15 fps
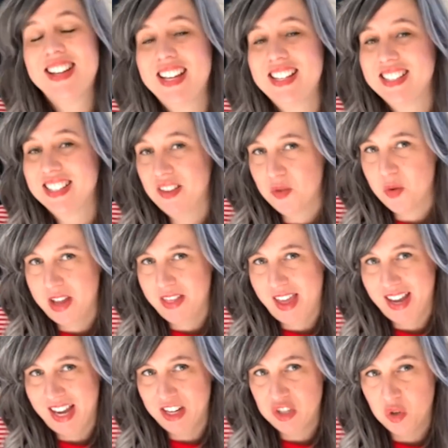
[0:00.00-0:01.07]
today's giveaway,
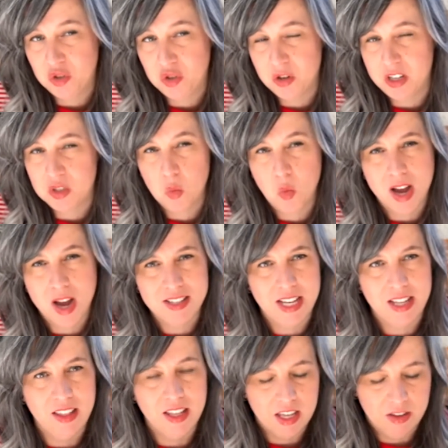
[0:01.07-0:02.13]
like I told you, it's one
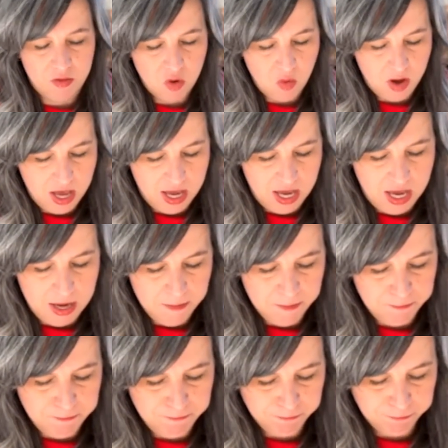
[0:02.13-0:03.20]
daily
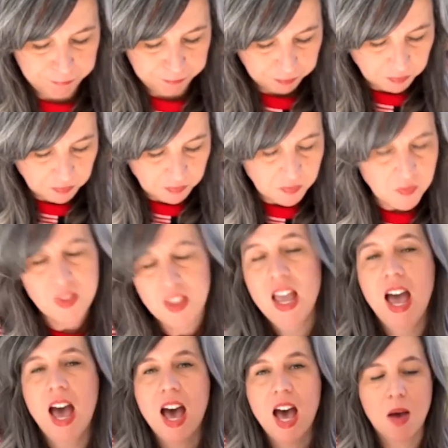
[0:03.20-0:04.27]
giveaway,
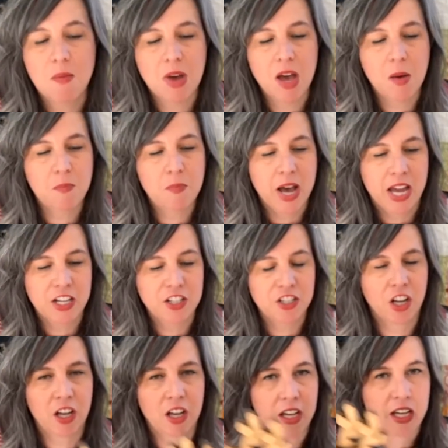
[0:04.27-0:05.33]
um,
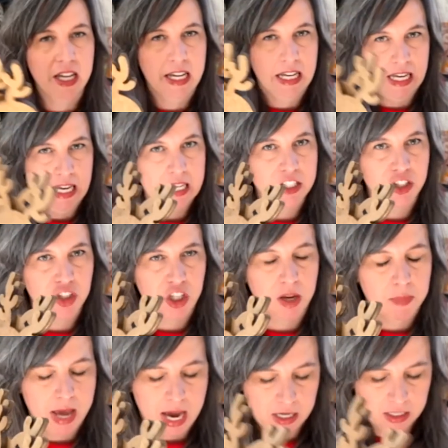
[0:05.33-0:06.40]
but it's
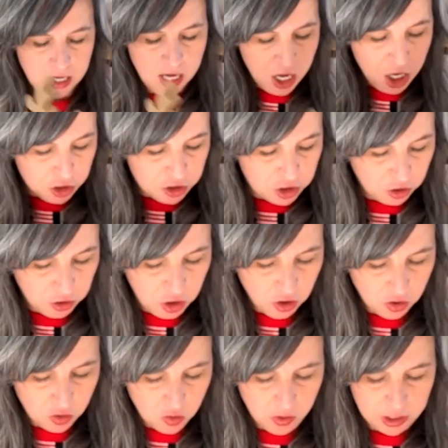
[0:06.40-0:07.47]
jam-packed. So
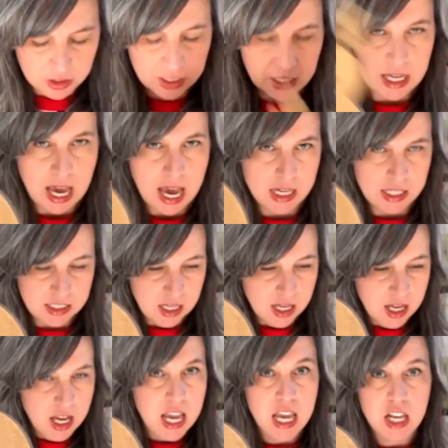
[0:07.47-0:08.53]
you're going to
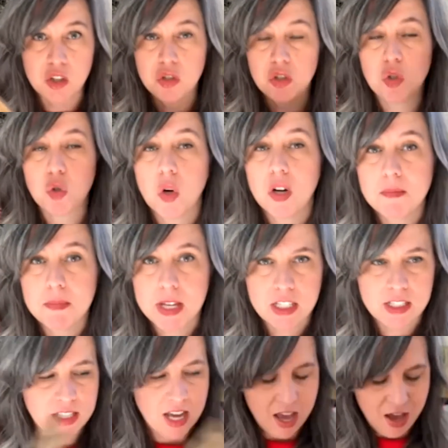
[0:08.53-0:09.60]
get an
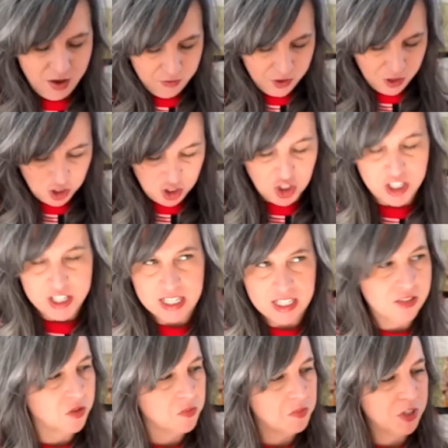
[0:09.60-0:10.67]
assortment of
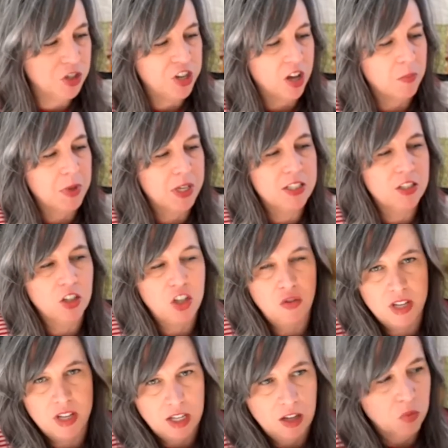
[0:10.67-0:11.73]
goodness from Miss Shelby. So
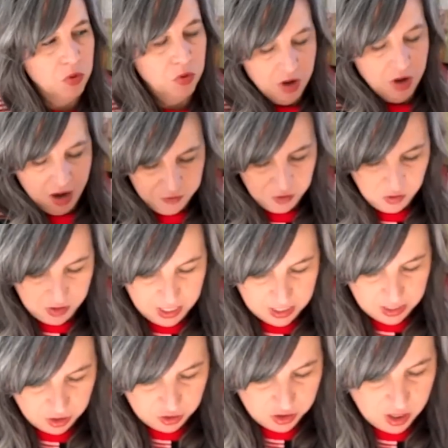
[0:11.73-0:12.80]
you get a Rudolph, you get